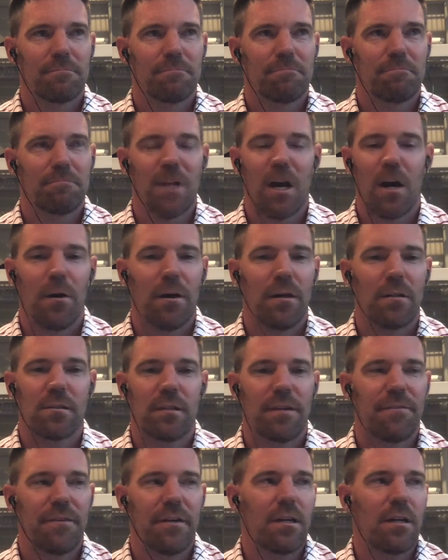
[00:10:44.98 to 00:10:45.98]
No, if
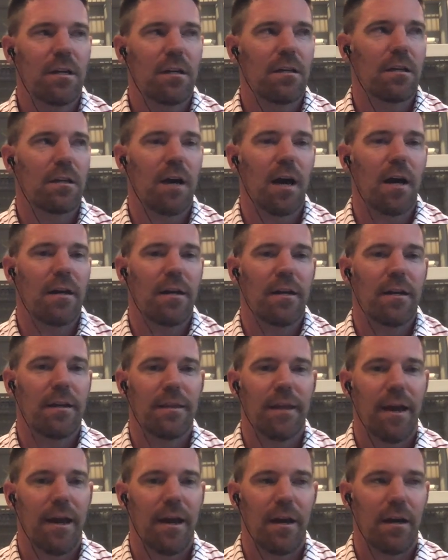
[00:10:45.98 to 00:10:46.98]
he could have gotten it
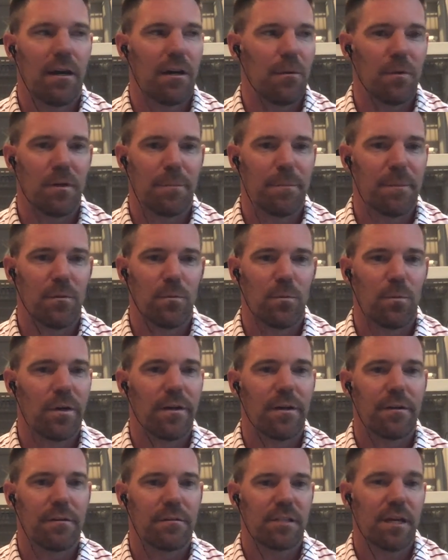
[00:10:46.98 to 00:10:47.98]
in the air, it would have been
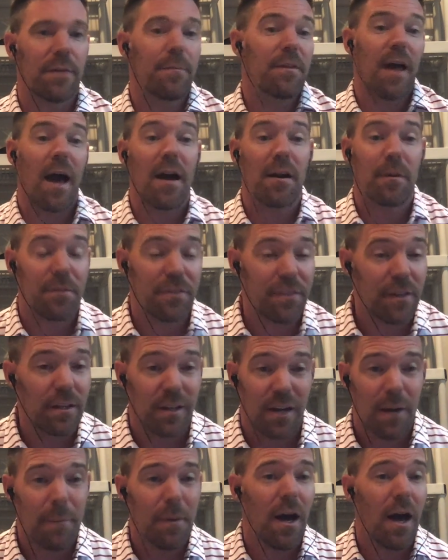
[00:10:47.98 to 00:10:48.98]
weird. Same with Adam
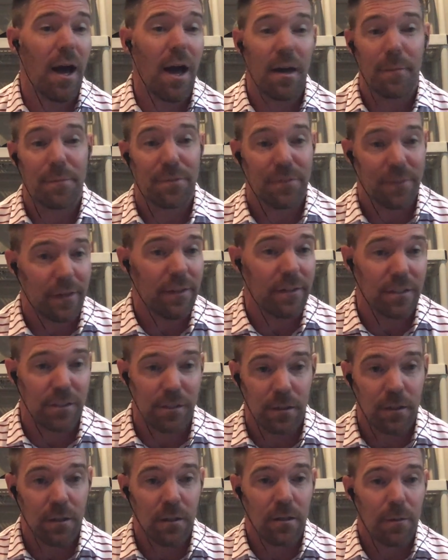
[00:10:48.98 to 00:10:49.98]
Thielen. How about Adam
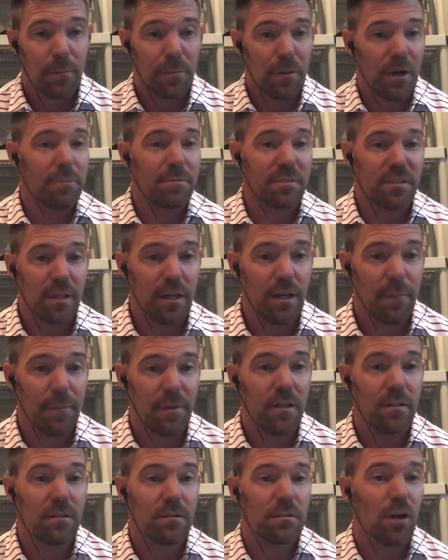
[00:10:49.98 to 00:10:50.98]
Thielen? Props to him.
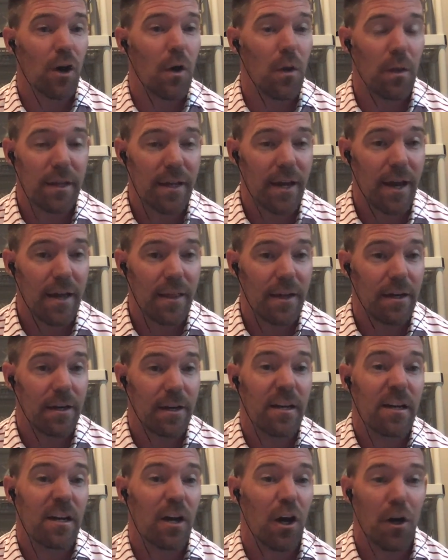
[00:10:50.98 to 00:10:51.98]
He's the only guy there.
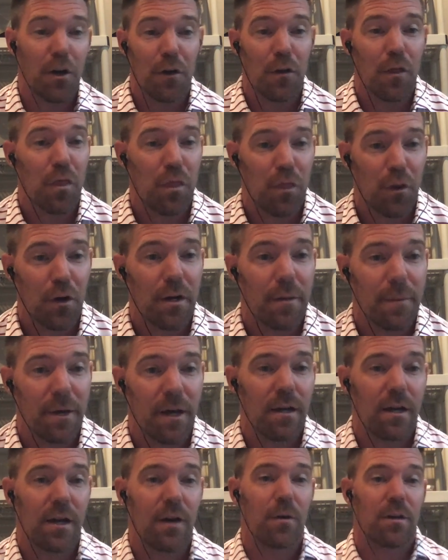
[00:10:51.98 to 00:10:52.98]
He had 130
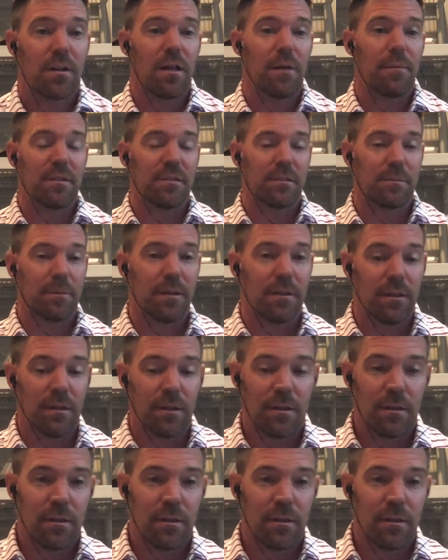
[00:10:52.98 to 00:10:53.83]
mile an hour club head speed.